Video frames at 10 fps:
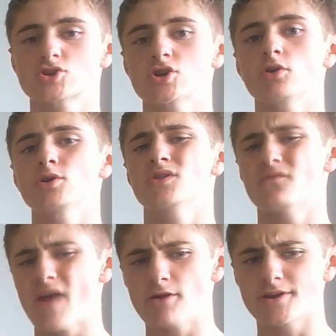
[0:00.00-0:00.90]
you the
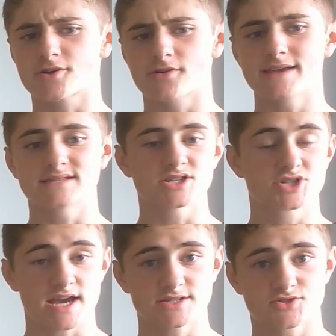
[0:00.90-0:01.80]
very crazy
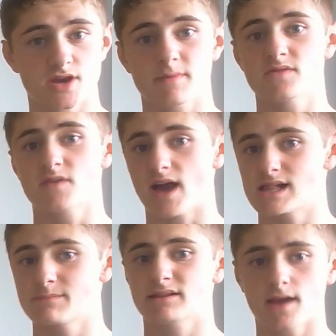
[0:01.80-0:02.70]
chess trap in the Alban
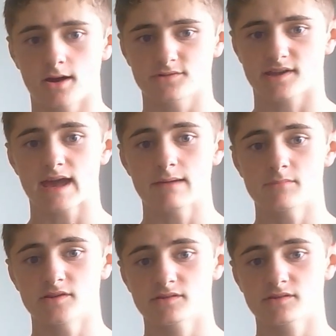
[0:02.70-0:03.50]
counter gambit.